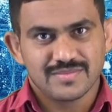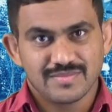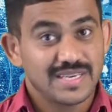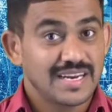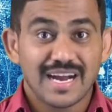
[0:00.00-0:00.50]

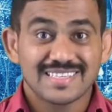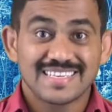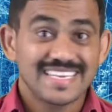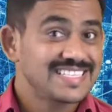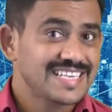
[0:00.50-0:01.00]
but not
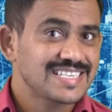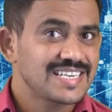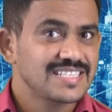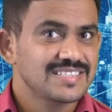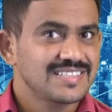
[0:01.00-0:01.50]
DC
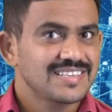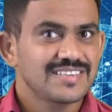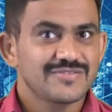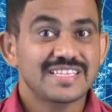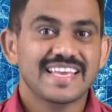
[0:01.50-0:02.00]
excitation
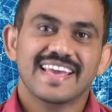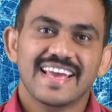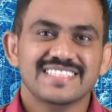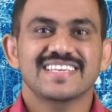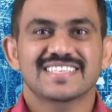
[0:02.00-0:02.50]
with
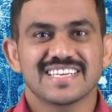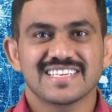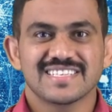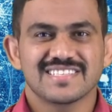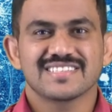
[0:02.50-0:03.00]
AC
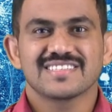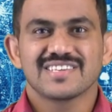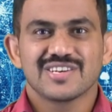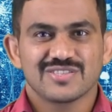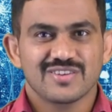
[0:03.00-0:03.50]
excitation.
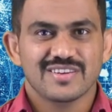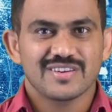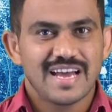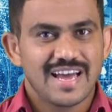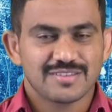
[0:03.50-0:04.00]
So
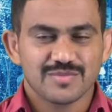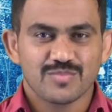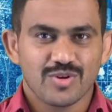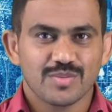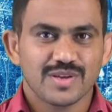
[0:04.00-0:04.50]
I have
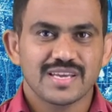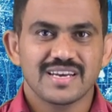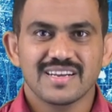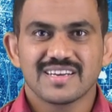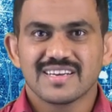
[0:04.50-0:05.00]
some problem
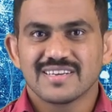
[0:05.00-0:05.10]
here.